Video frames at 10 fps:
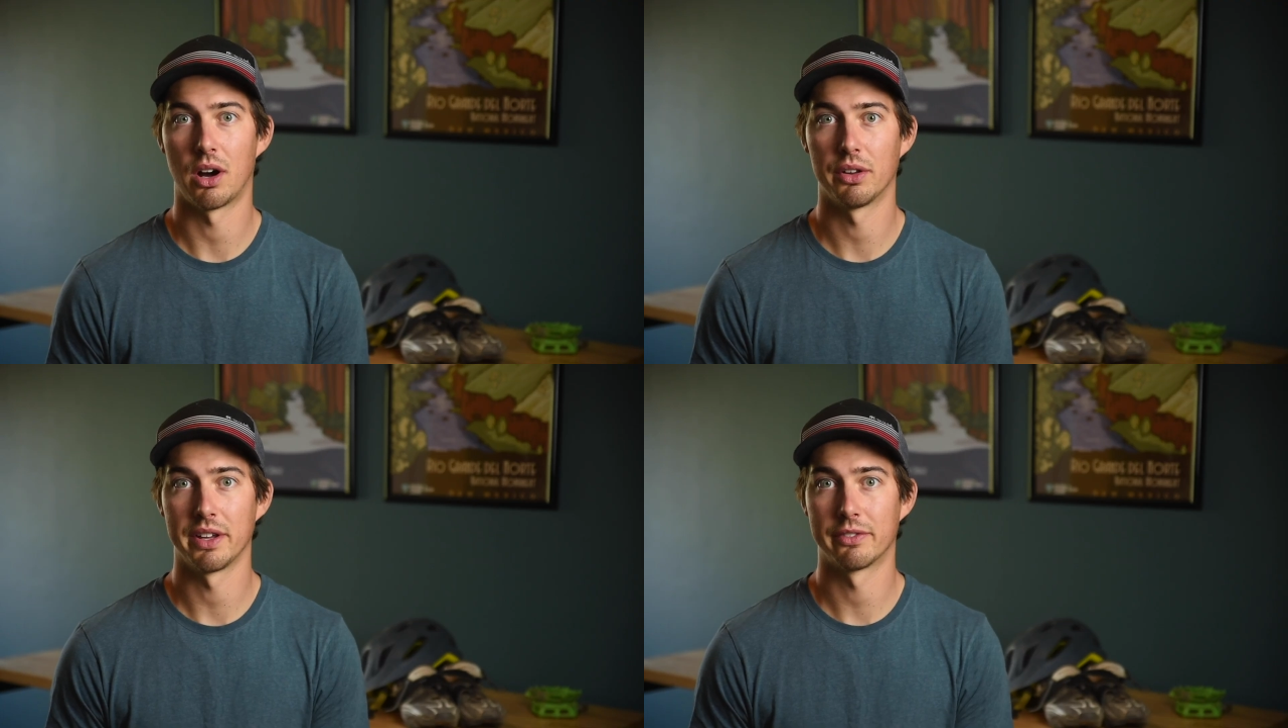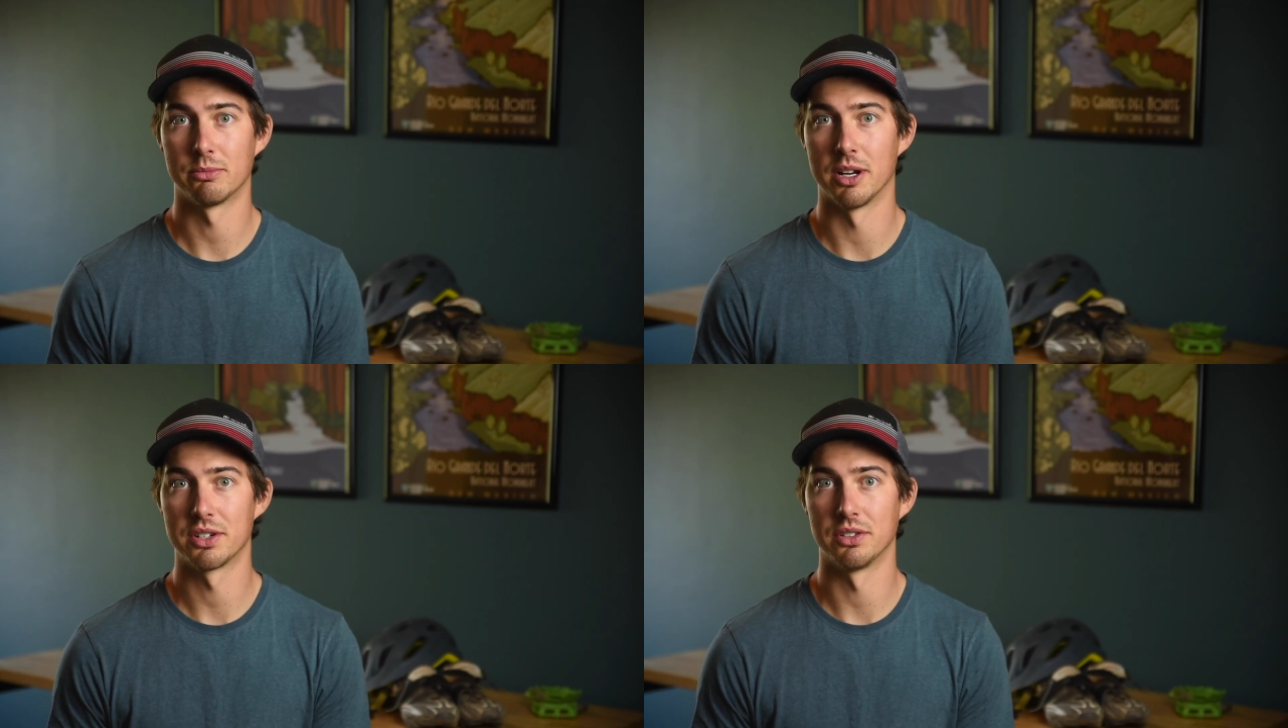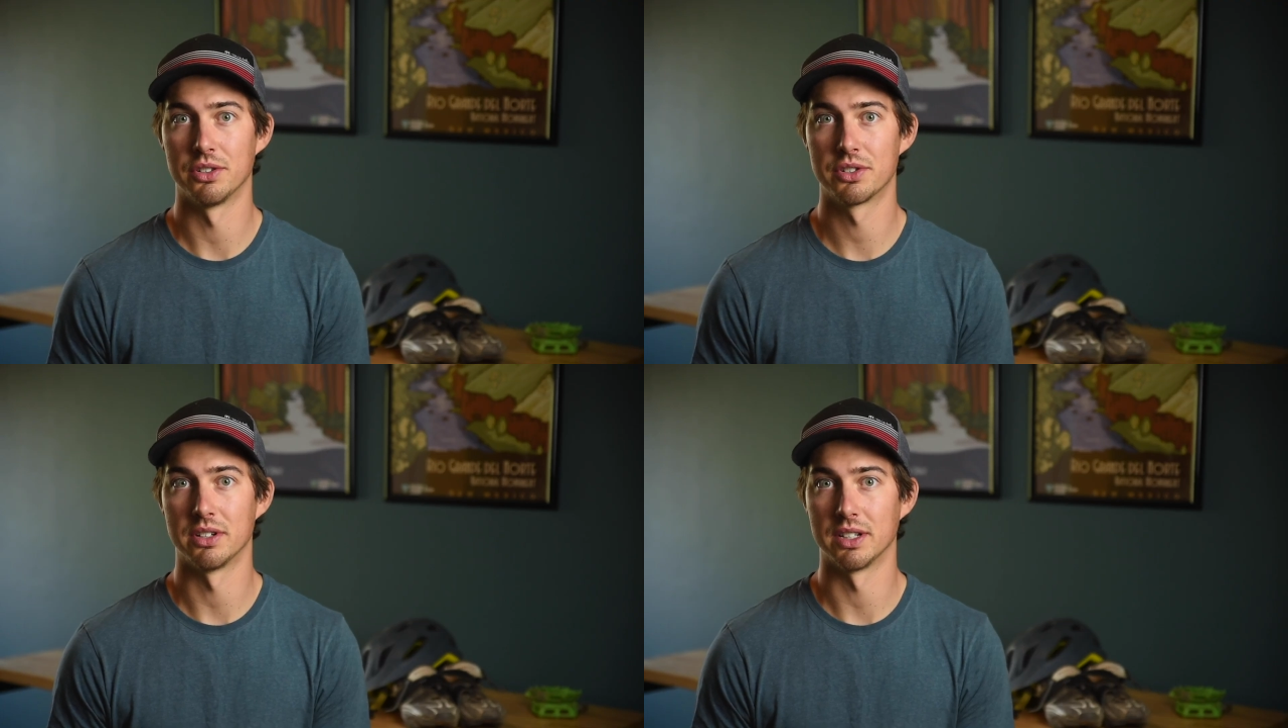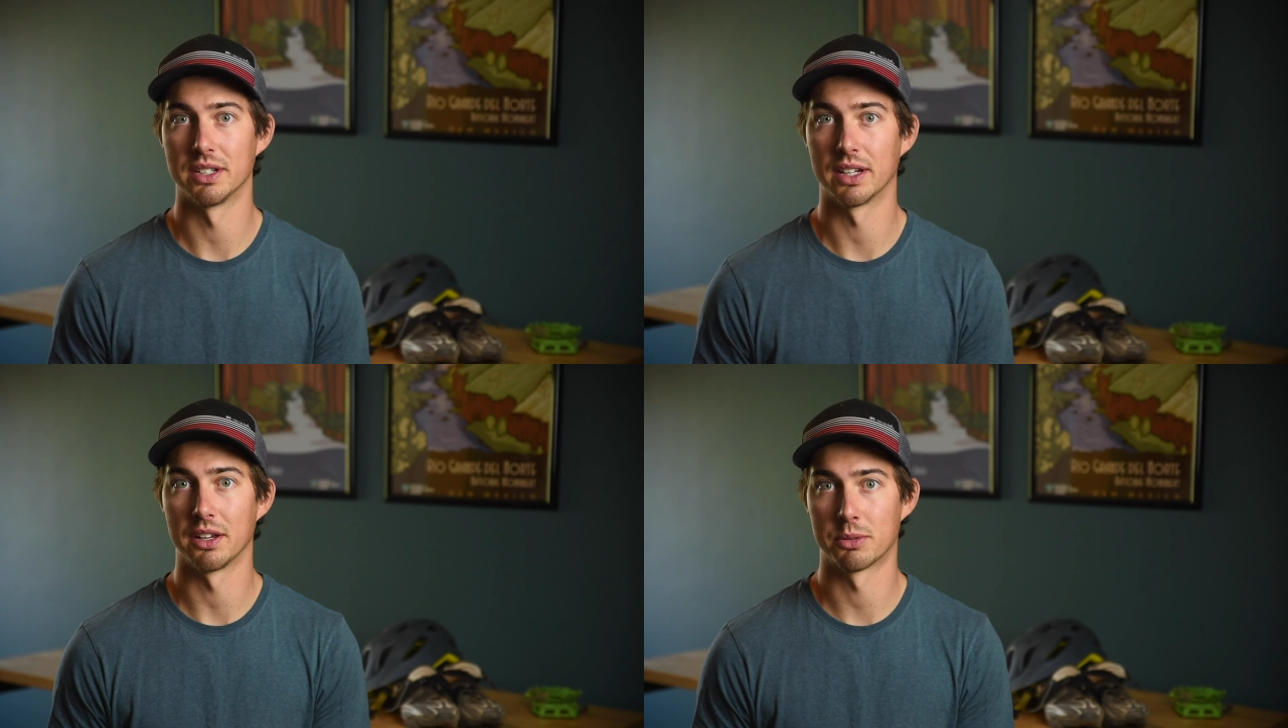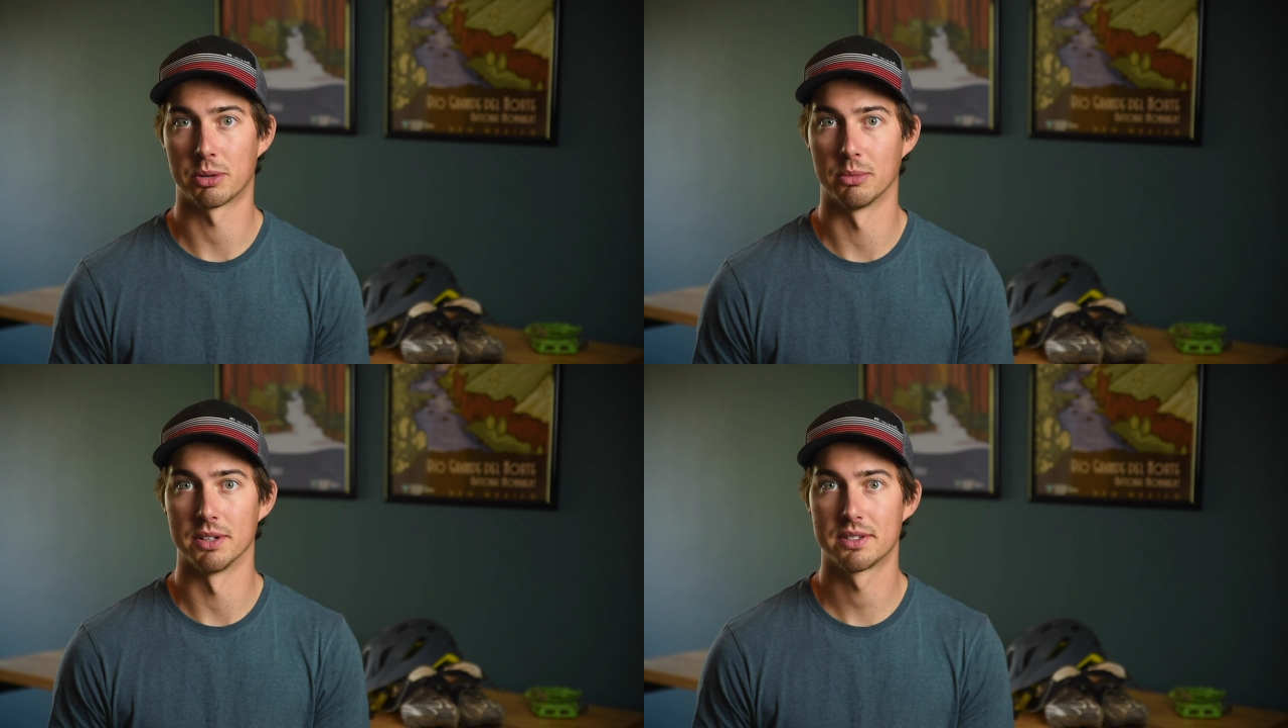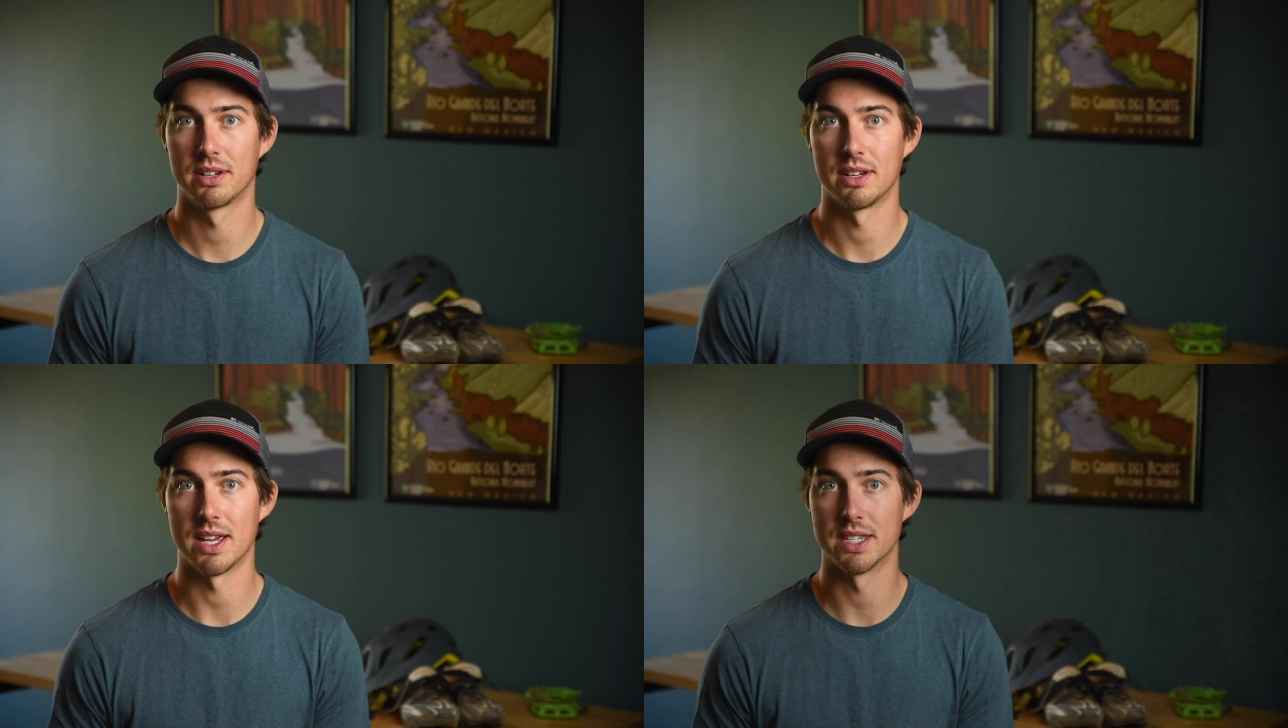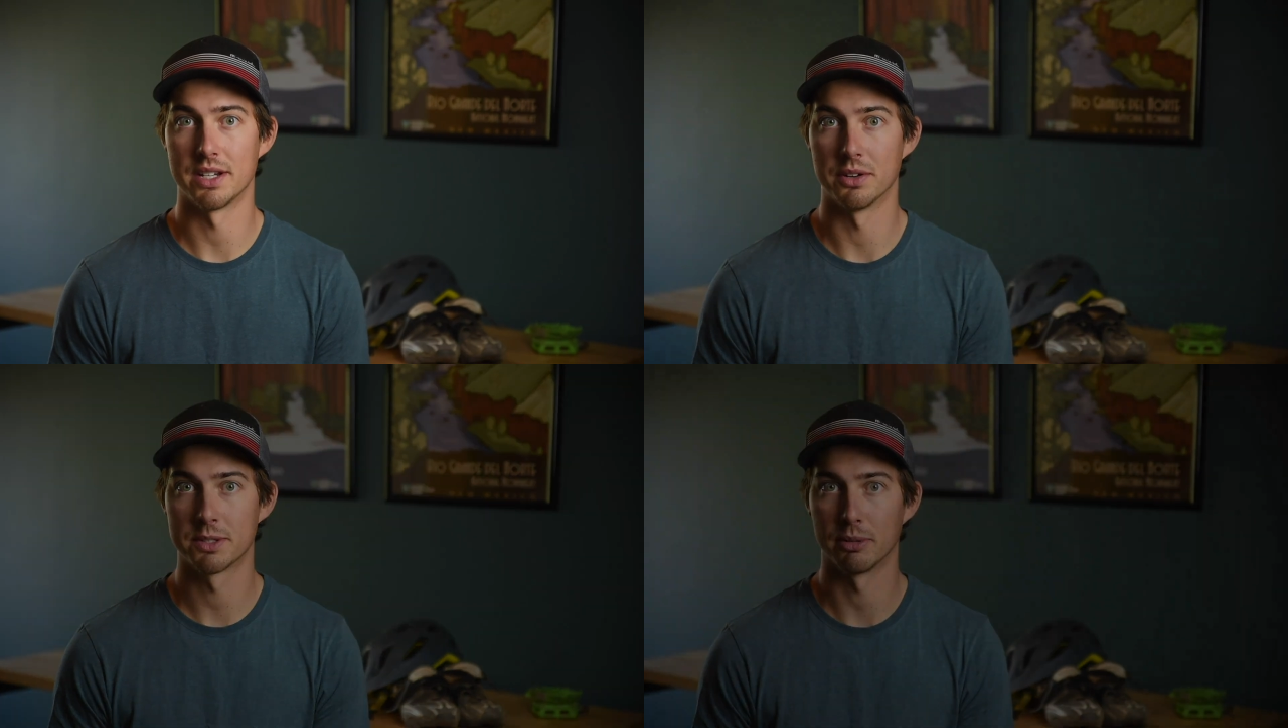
all the information you should need to get your permits in the notes